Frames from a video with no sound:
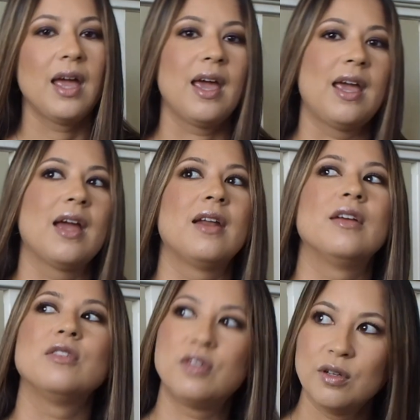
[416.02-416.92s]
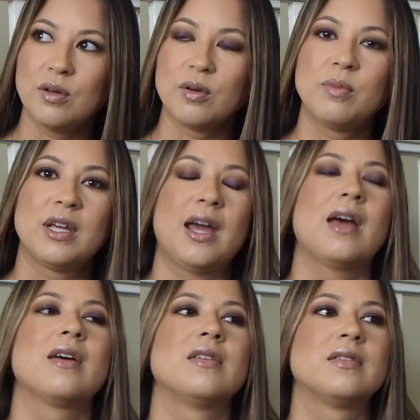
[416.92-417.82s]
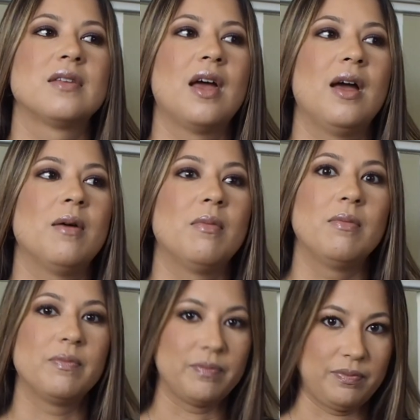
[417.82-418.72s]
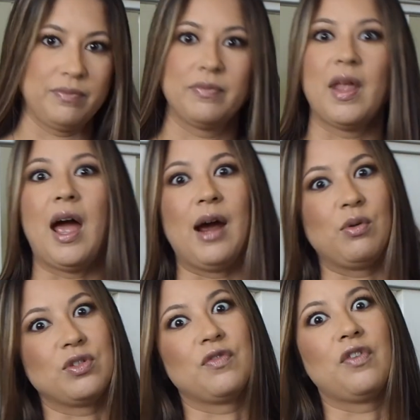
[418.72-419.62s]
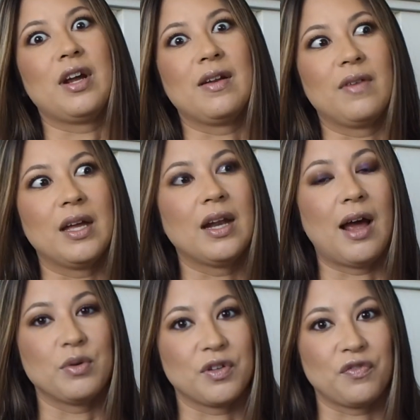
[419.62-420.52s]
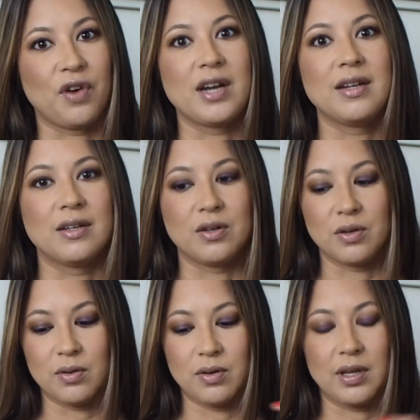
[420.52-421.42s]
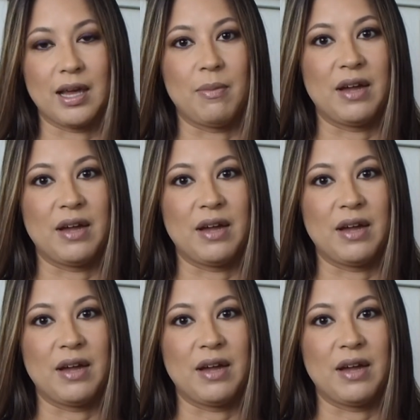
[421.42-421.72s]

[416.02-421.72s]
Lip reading: and two, because I was afraid of it. I was afraid to get